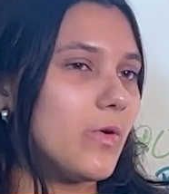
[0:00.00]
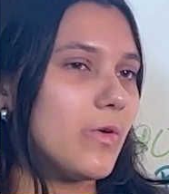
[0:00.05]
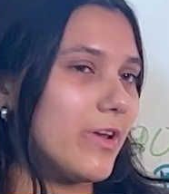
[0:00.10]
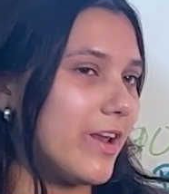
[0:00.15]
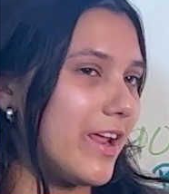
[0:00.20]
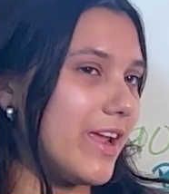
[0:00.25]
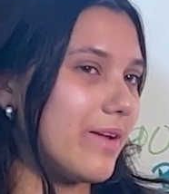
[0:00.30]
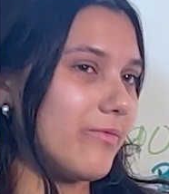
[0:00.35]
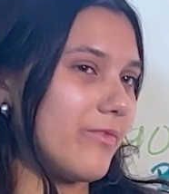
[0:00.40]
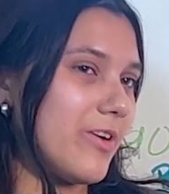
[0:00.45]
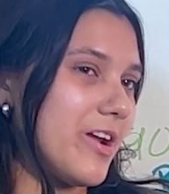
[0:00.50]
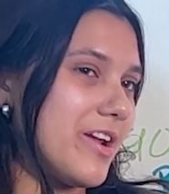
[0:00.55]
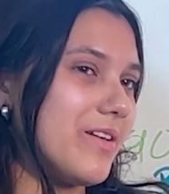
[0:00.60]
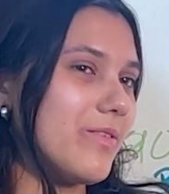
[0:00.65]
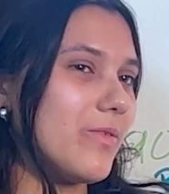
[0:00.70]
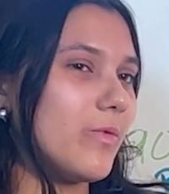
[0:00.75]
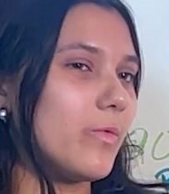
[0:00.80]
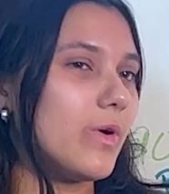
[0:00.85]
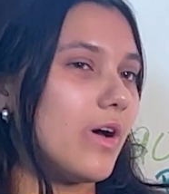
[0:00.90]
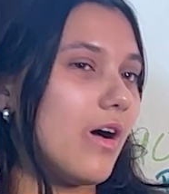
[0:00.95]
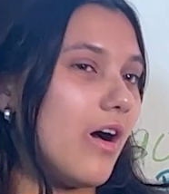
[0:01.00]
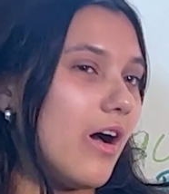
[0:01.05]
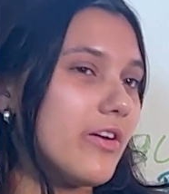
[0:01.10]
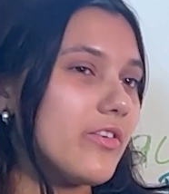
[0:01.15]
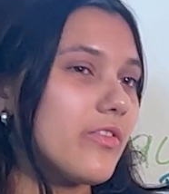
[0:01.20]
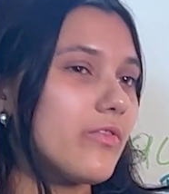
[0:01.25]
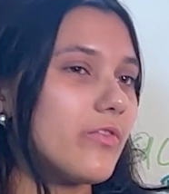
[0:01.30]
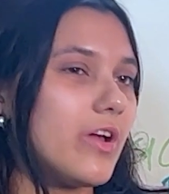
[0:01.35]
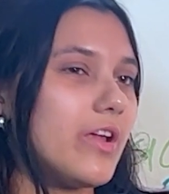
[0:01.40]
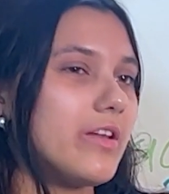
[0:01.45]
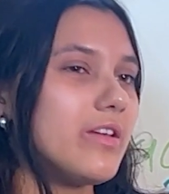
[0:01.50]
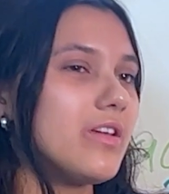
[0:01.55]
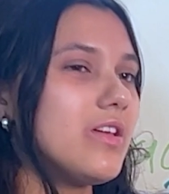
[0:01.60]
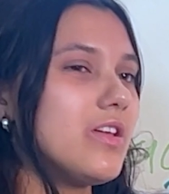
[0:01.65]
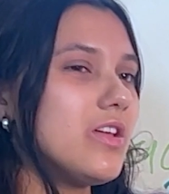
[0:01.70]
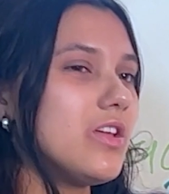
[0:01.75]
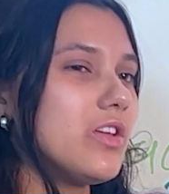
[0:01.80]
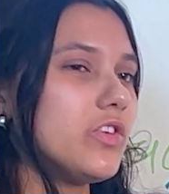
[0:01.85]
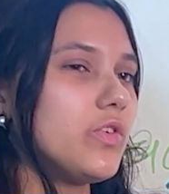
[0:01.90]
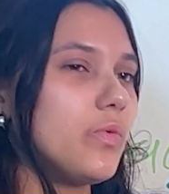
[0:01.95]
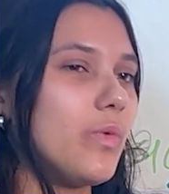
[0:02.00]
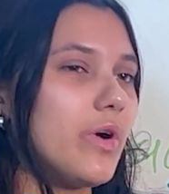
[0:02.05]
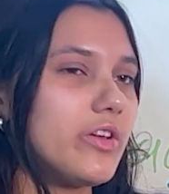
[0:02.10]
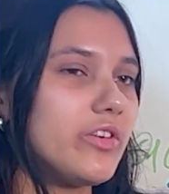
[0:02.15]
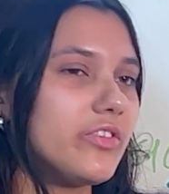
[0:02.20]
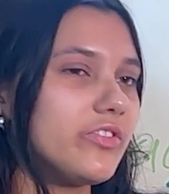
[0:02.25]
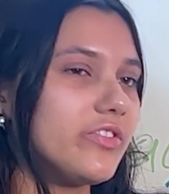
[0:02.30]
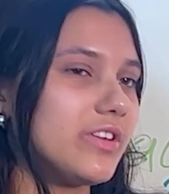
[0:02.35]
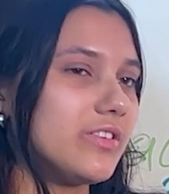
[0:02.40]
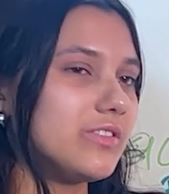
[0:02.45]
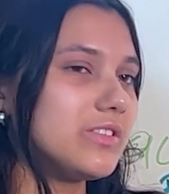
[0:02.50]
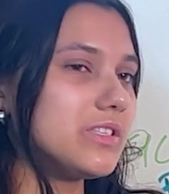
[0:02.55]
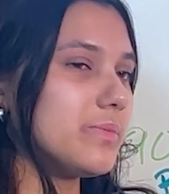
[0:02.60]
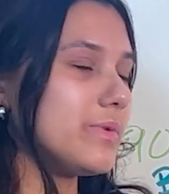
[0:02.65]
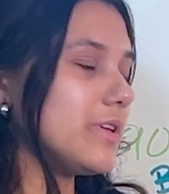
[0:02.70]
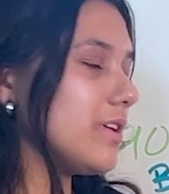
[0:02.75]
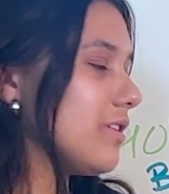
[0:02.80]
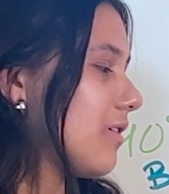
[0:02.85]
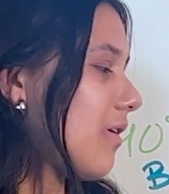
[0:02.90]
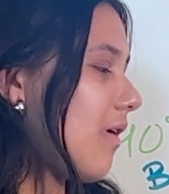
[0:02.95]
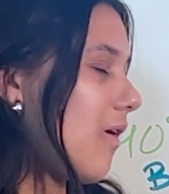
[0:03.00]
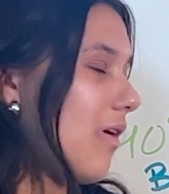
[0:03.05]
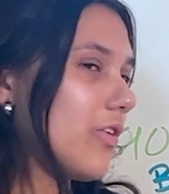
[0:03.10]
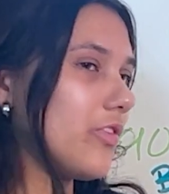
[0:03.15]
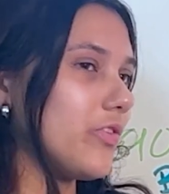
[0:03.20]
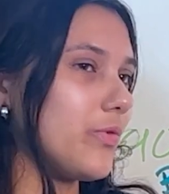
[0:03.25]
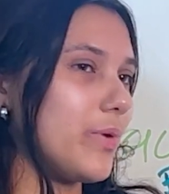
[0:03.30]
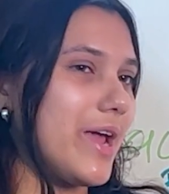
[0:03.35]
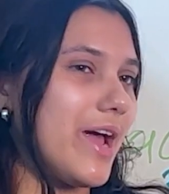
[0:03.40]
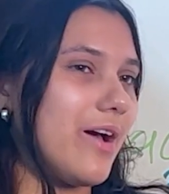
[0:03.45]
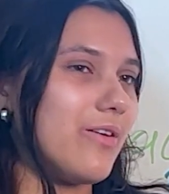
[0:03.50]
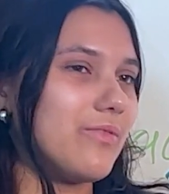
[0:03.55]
name, right? Well, on a run, you want your sails to be all the way out.